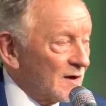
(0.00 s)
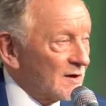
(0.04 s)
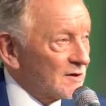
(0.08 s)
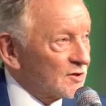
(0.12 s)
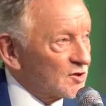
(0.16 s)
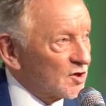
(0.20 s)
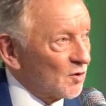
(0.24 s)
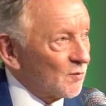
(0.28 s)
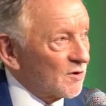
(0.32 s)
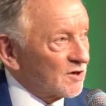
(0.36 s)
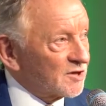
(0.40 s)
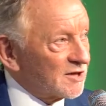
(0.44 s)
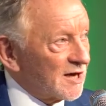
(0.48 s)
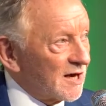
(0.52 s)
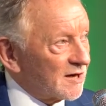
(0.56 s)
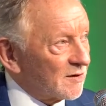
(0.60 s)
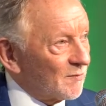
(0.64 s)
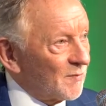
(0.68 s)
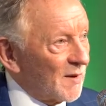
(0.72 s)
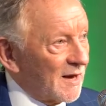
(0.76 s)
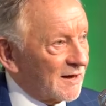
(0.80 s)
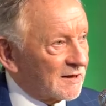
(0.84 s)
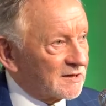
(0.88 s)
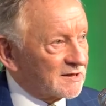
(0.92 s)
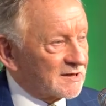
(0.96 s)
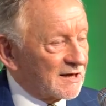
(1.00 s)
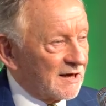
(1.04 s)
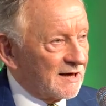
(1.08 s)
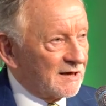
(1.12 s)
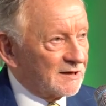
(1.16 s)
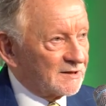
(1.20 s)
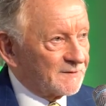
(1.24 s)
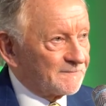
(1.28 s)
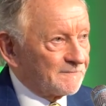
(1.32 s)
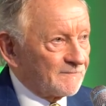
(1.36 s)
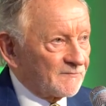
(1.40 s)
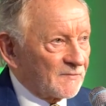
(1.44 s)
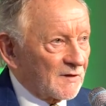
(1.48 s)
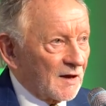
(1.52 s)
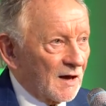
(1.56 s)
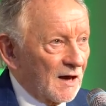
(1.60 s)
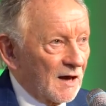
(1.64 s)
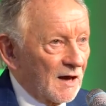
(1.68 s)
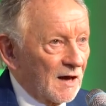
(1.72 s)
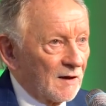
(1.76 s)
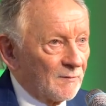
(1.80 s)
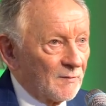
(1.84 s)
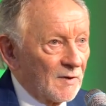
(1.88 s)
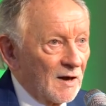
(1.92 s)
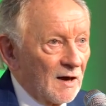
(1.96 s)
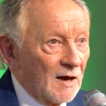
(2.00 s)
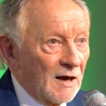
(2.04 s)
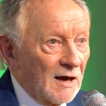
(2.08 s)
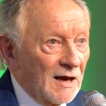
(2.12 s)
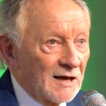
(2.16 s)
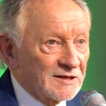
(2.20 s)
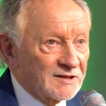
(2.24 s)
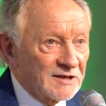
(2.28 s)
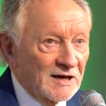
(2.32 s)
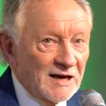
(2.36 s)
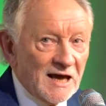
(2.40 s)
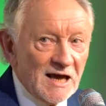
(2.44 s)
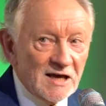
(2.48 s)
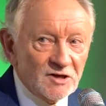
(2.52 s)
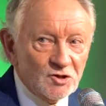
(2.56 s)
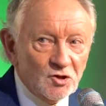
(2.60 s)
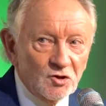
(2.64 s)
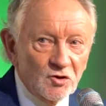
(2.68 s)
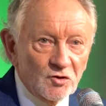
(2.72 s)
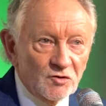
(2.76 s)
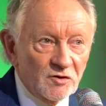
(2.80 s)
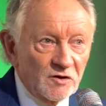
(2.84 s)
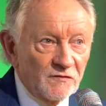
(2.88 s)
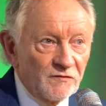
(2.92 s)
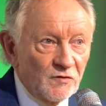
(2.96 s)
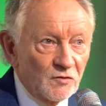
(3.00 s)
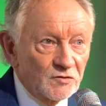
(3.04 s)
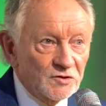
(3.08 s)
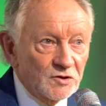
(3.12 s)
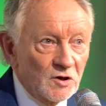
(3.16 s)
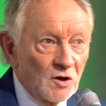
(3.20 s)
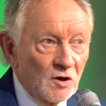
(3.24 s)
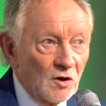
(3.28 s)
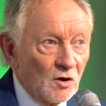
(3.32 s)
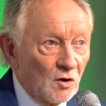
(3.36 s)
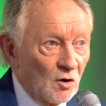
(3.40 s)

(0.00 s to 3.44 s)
So we're standing backstage um, as the last country votes.